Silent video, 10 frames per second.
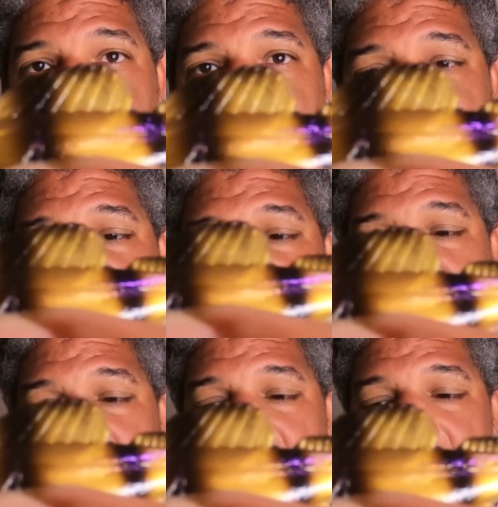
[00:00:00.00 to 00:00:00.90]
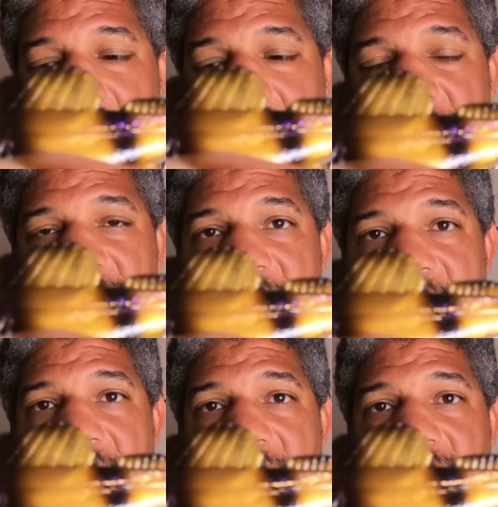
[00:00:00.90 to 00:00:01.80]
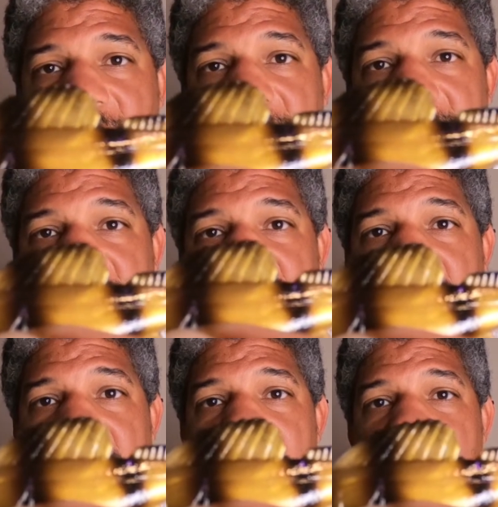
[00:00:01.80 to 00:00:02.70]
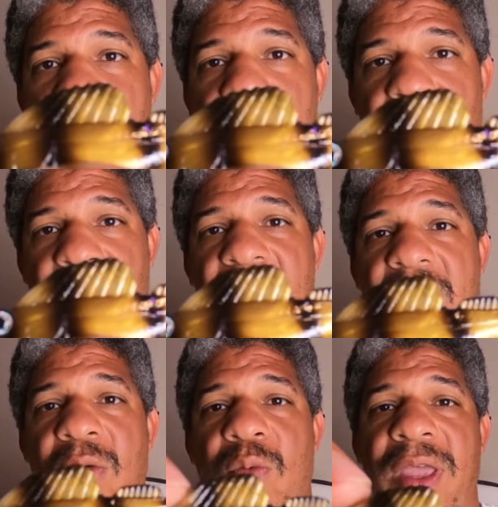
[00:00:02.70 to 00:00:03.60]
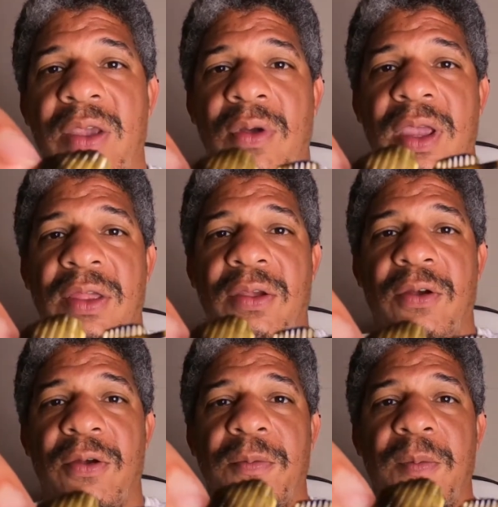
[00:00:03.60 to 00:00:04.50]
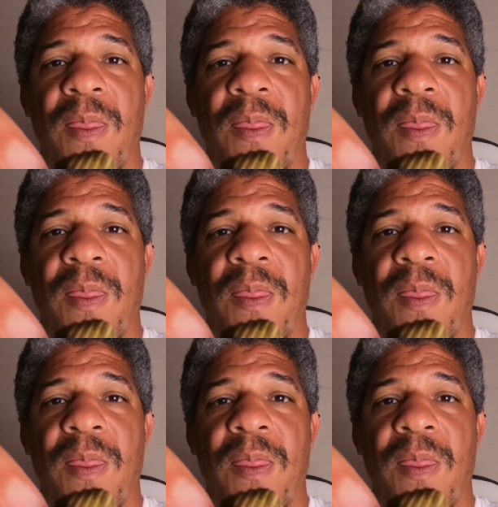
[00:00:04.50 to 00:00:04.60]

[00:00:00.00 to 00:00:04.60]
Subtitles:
So that's kind of interesting. You got a weight right here,